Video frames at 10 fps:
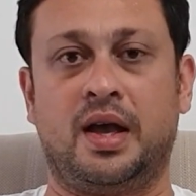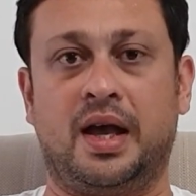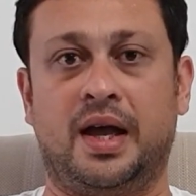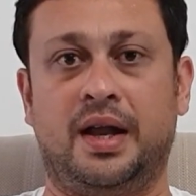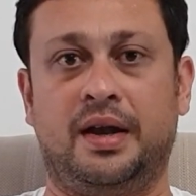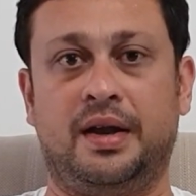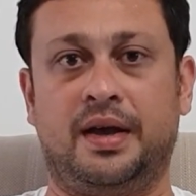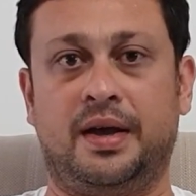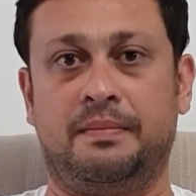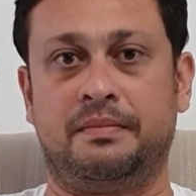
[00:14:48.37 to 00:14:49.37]
and
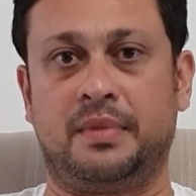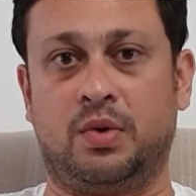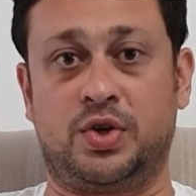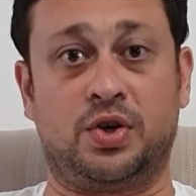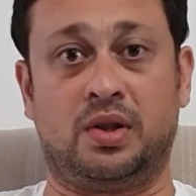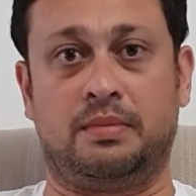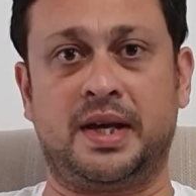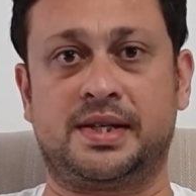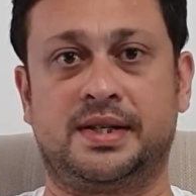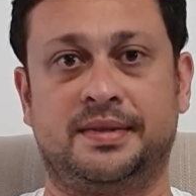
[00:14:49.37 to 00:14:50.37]
I wish you all the
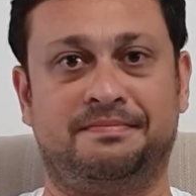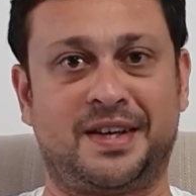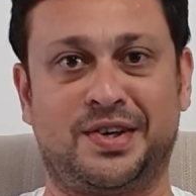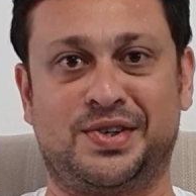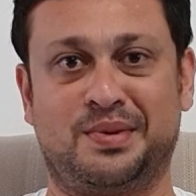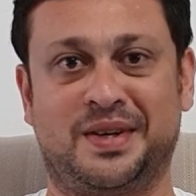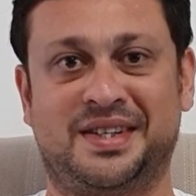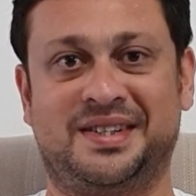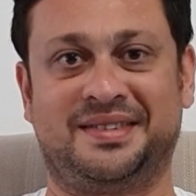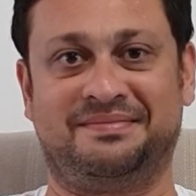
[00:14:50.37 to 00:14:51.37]
best. Thank you so much.